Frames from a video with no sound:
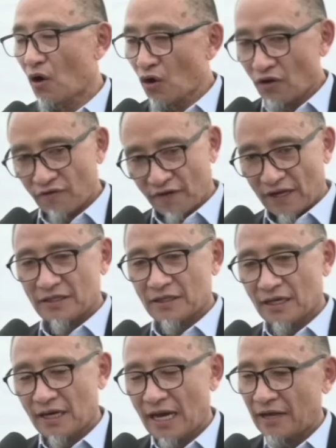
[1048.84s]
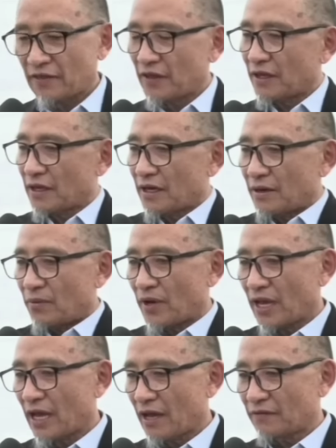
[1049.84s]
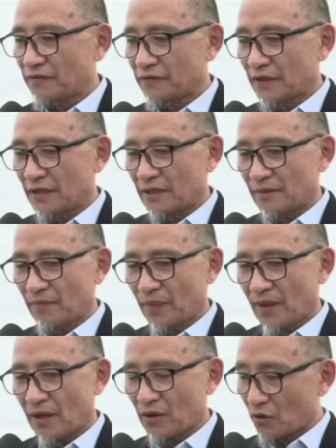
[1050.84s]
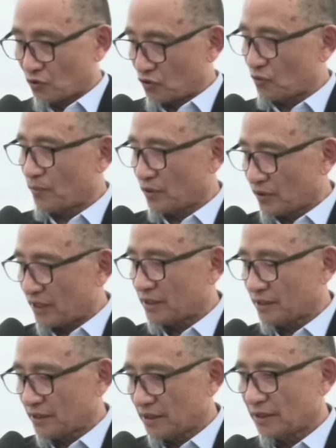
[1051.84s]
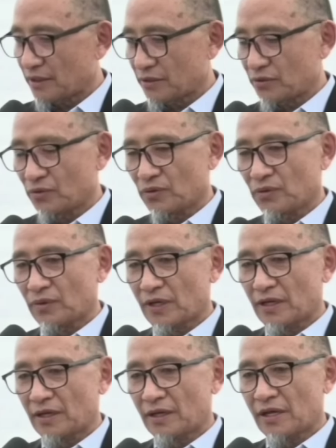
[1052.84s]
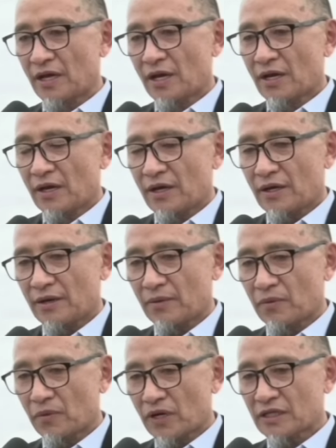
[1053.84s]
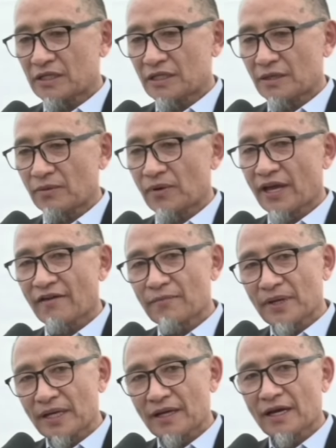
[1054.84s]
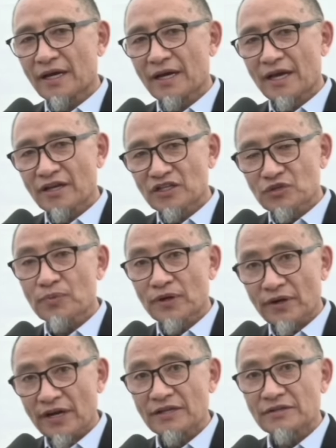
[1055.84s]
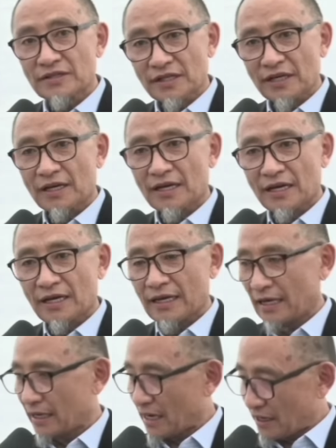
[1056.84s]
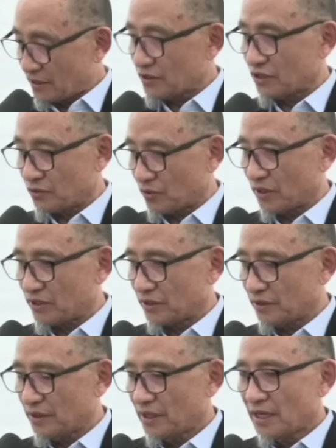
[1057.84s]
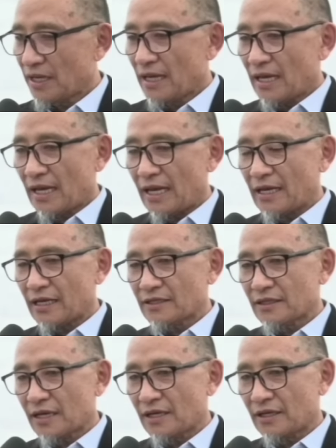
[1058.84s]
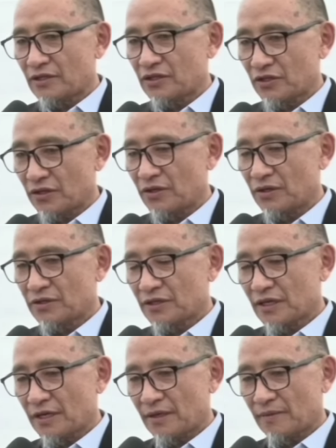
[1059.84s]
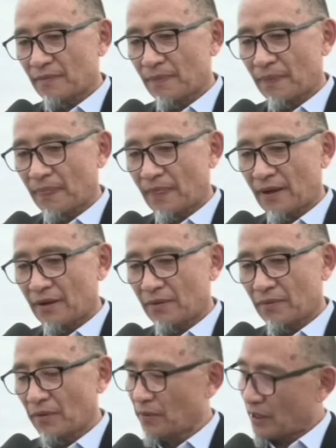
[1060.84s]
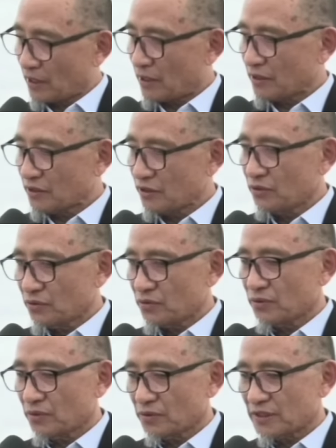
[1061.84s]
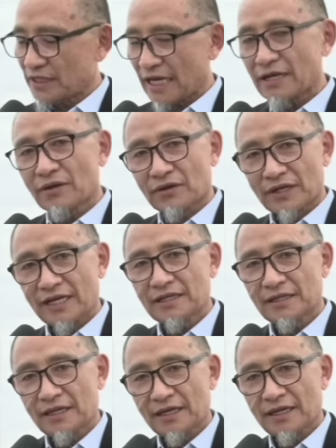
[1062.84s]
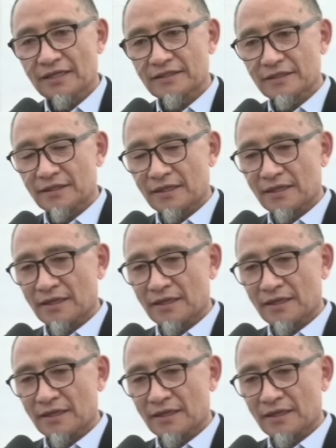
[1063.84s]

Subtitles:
all of us I think we have contributed to what we have been experiencing in our situation and as the church we will continue to stand on that and